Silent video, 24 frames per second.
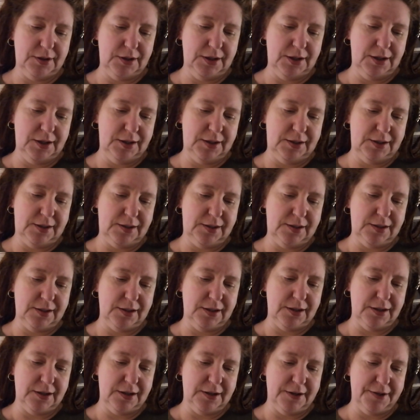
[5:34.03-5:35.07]
It's
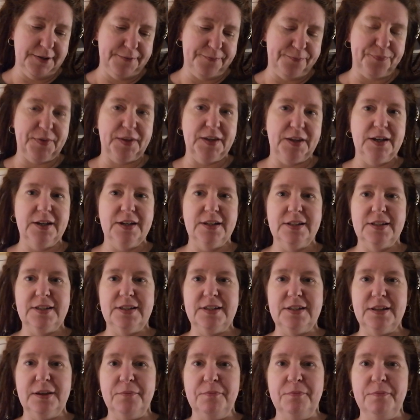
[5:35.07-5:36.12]
uh,
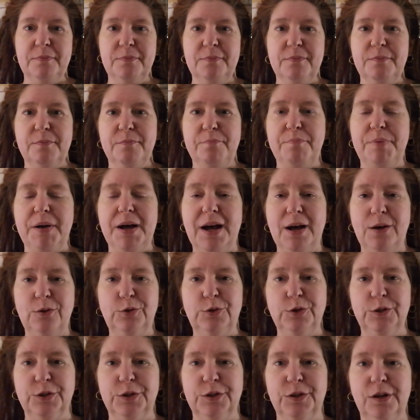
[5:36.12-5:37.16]
some
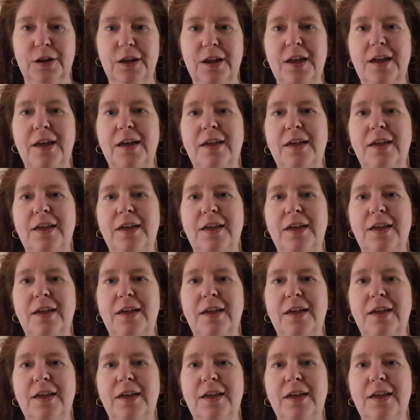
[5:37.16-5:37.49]
powder